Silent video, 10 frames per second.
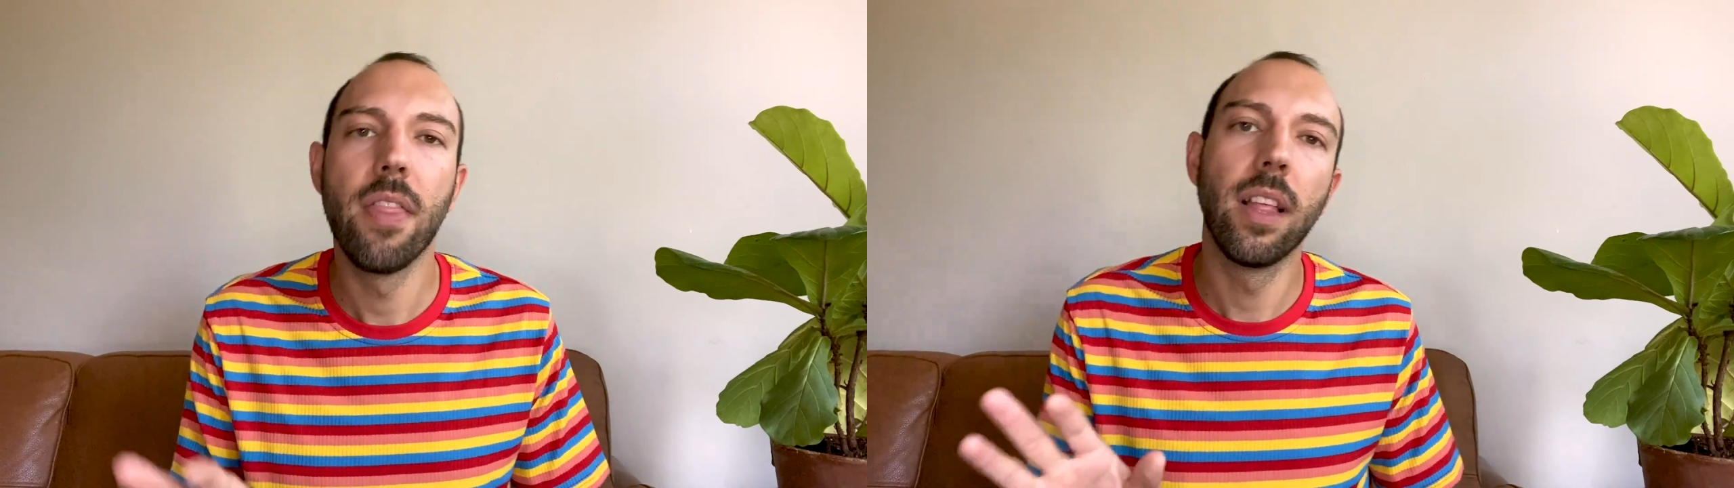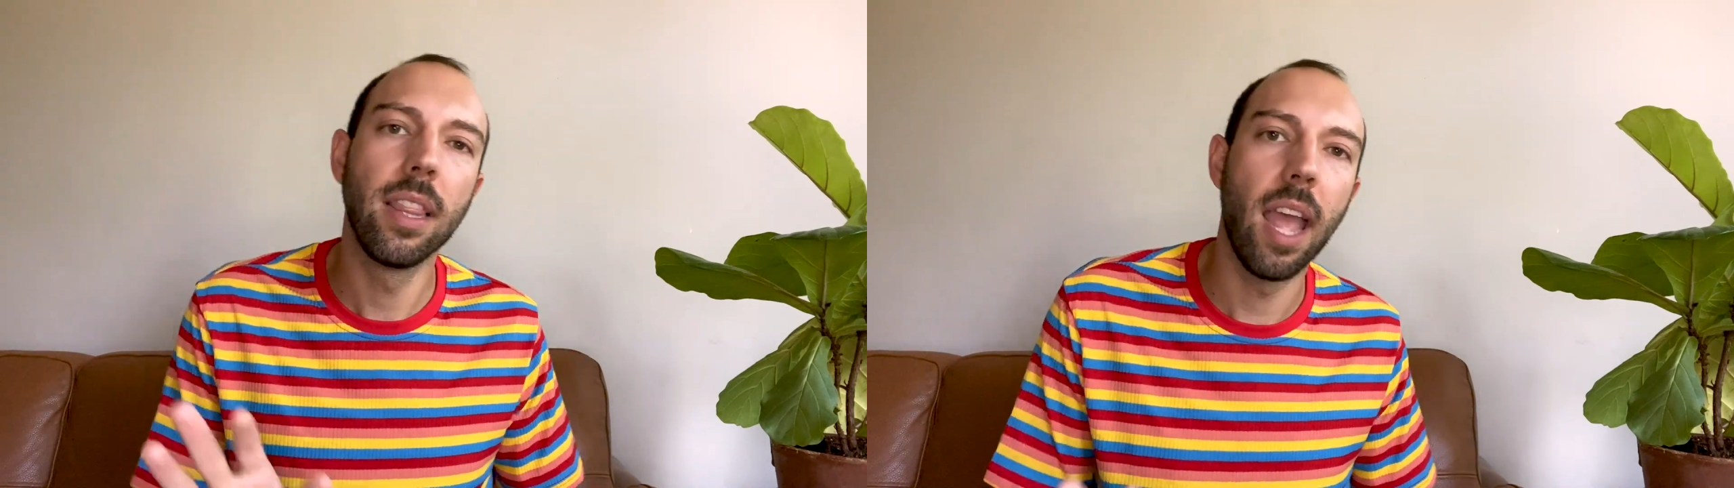
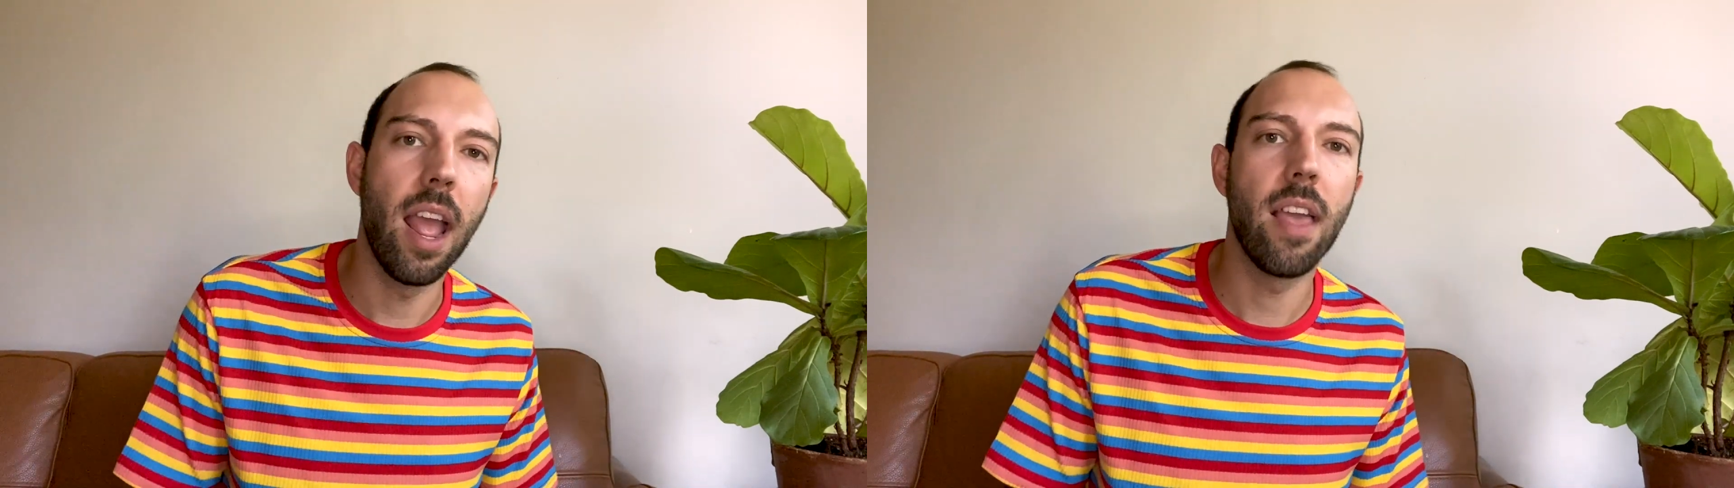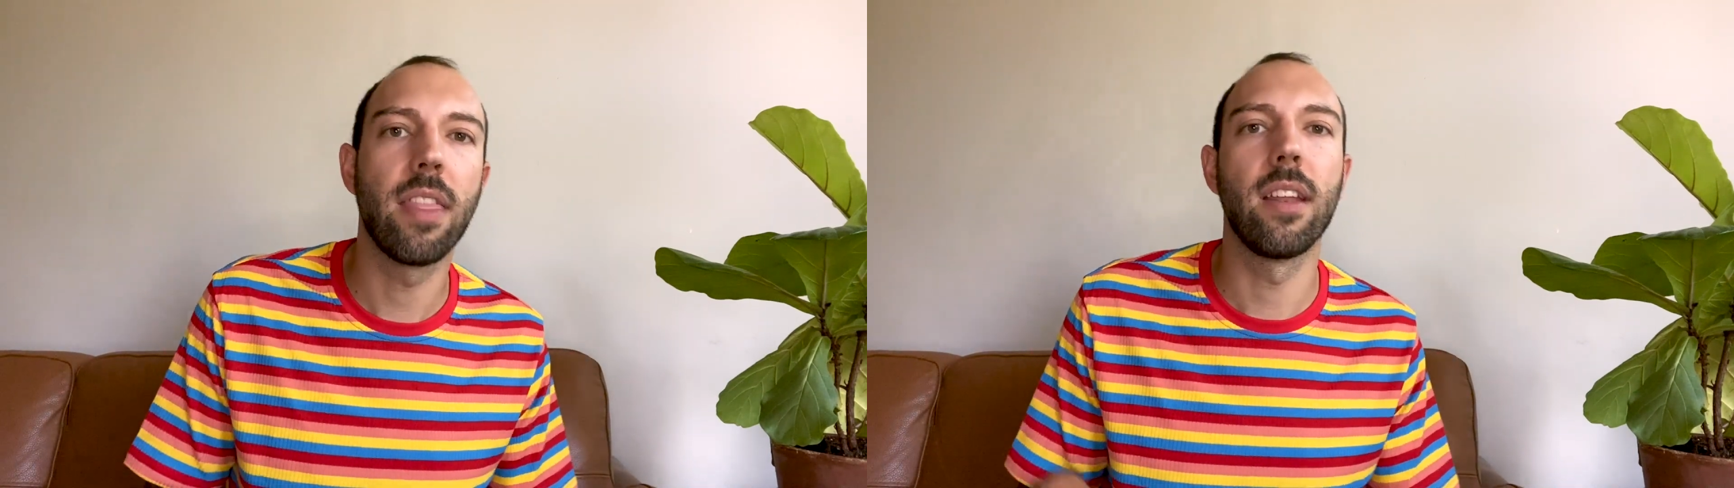the
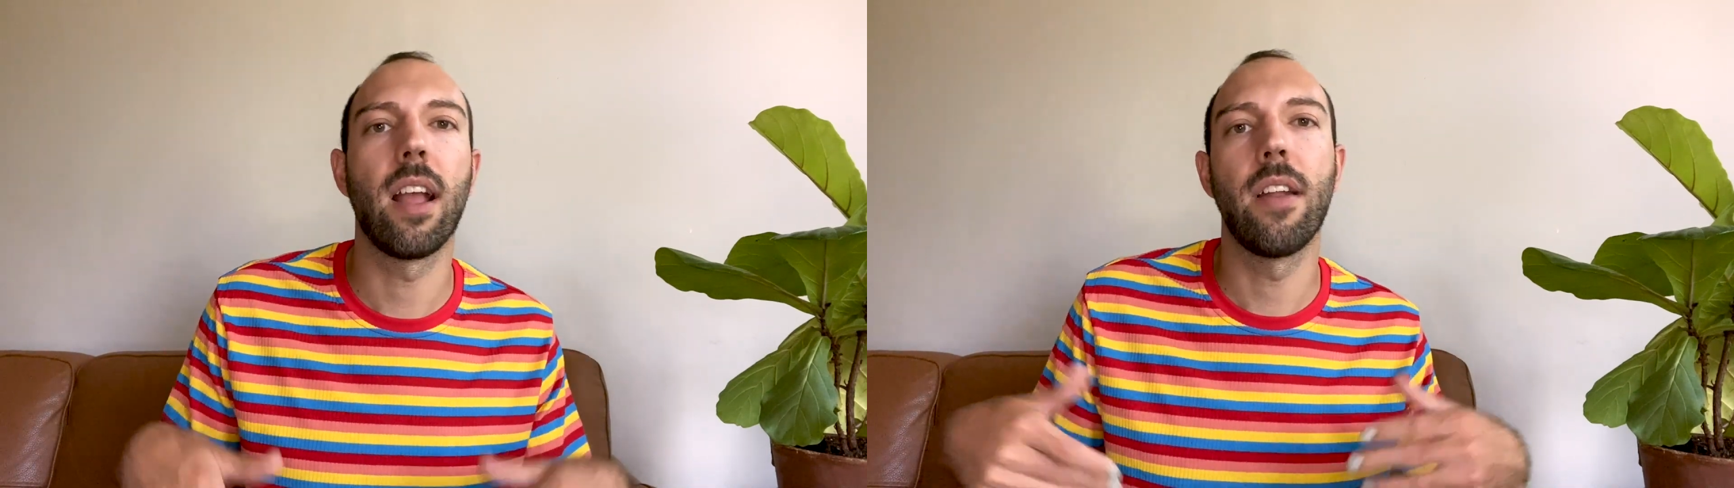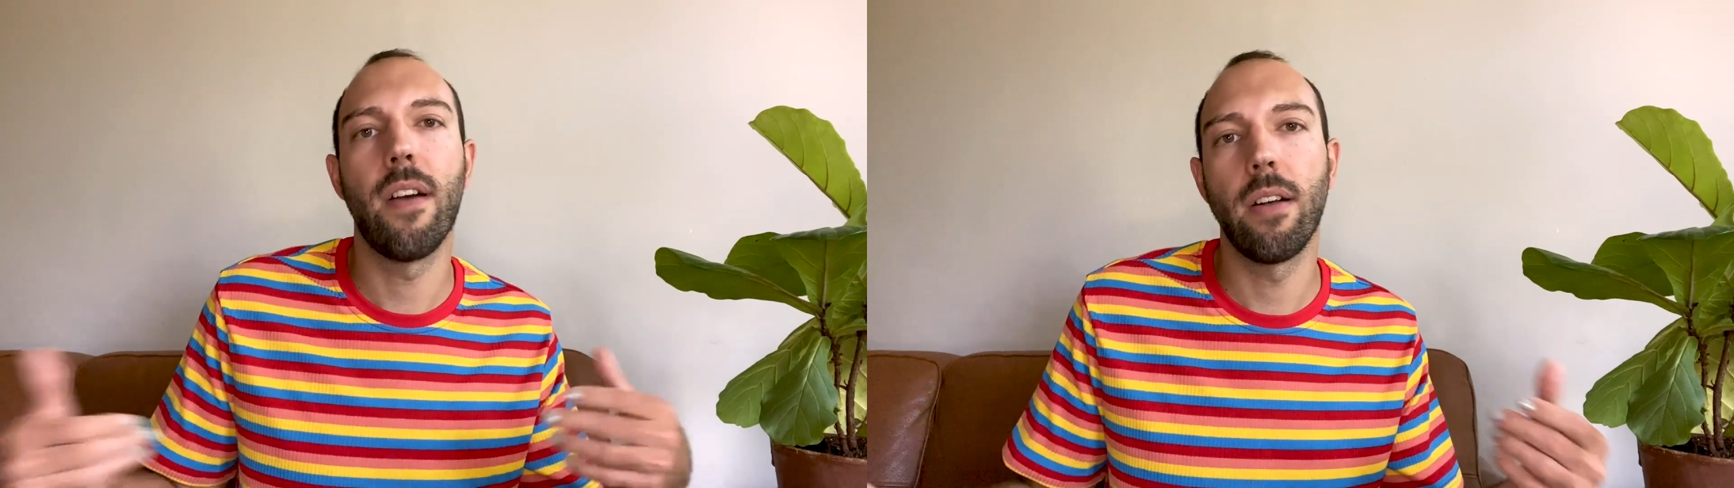length and
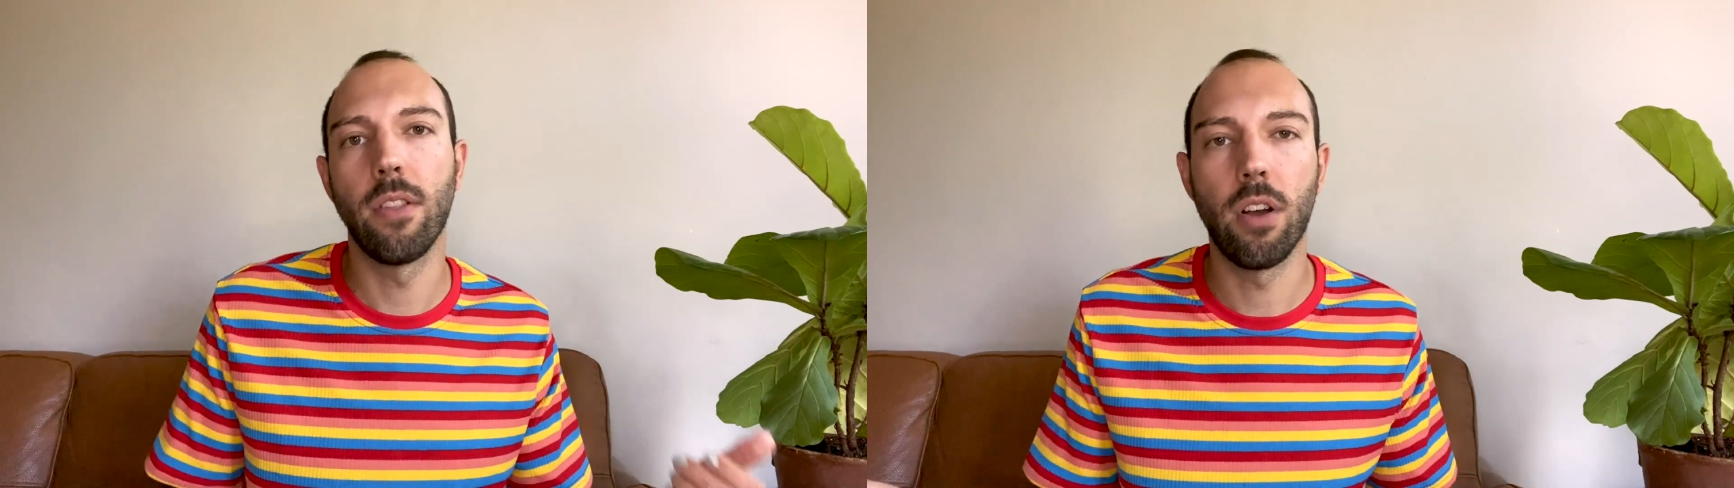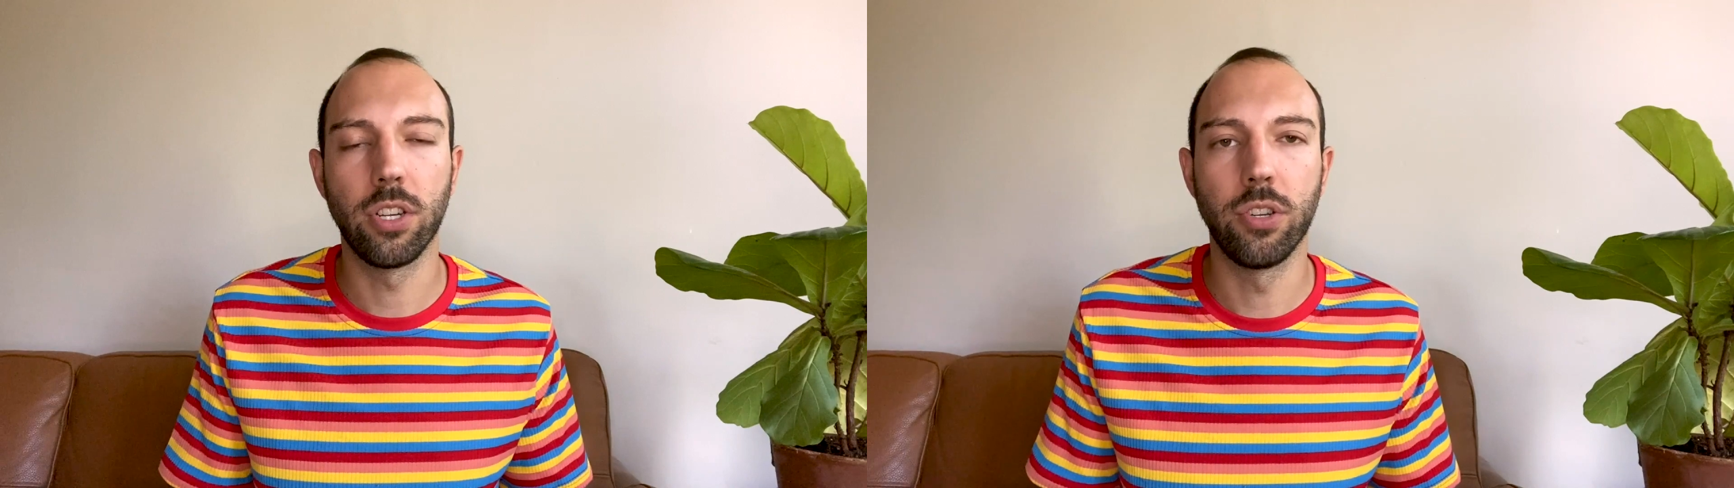kind of how
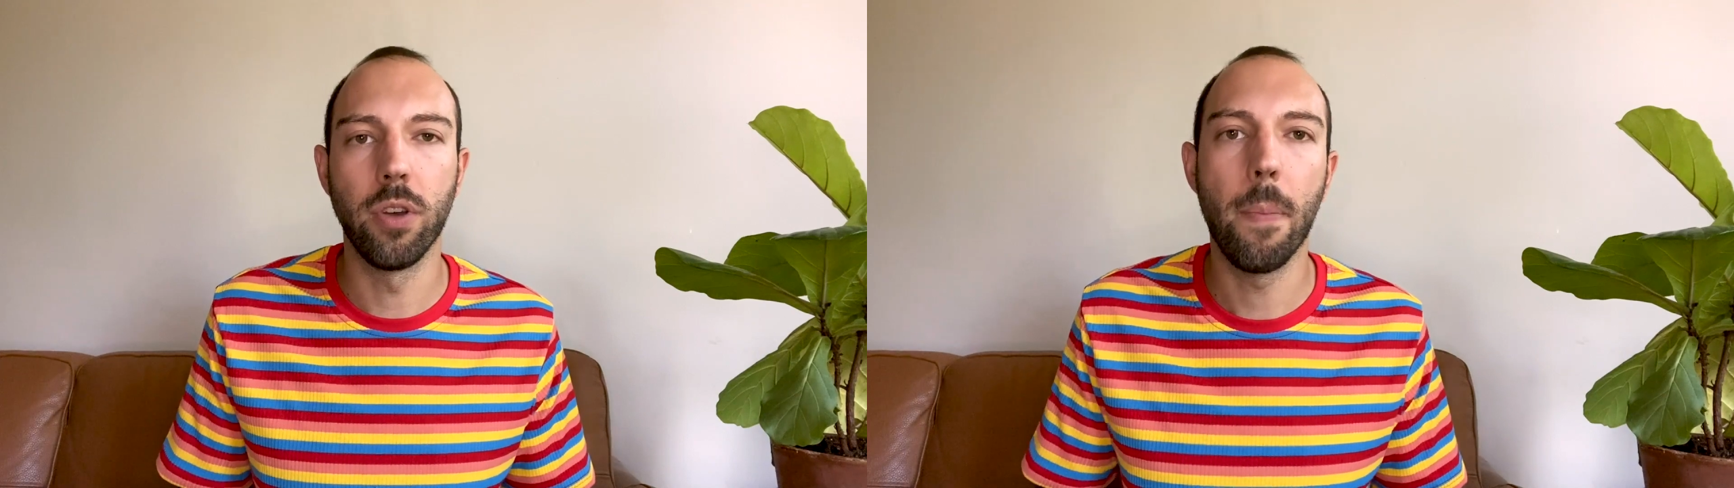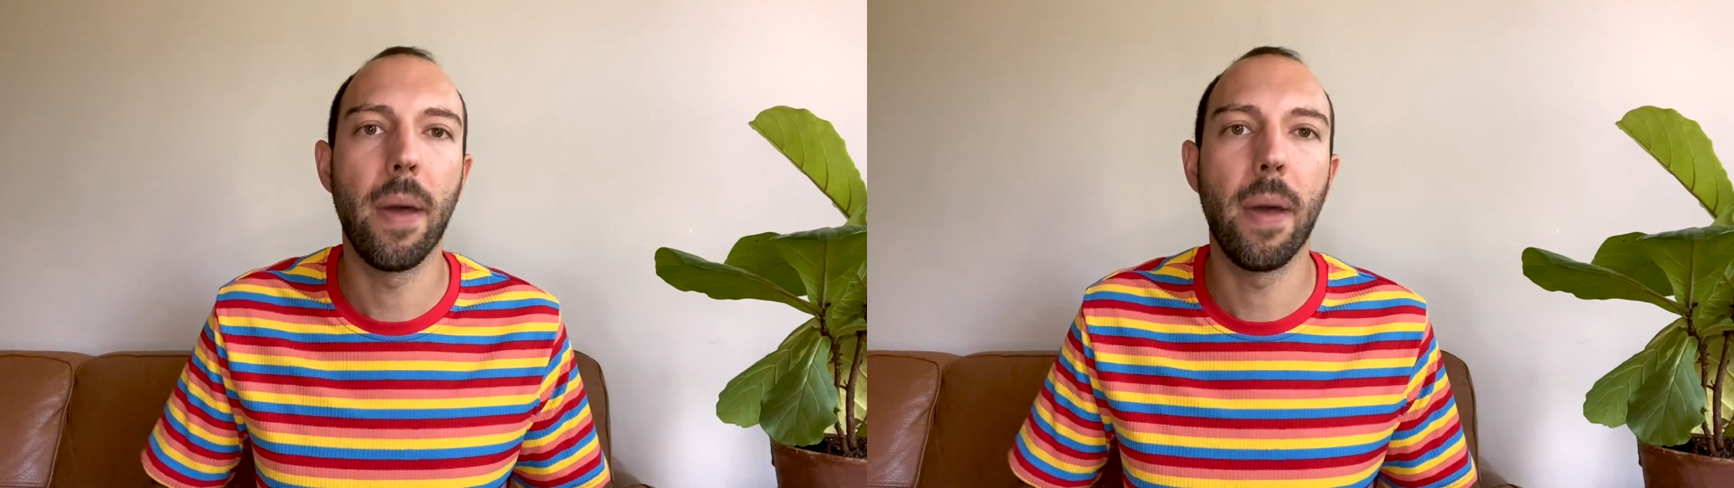long to do it.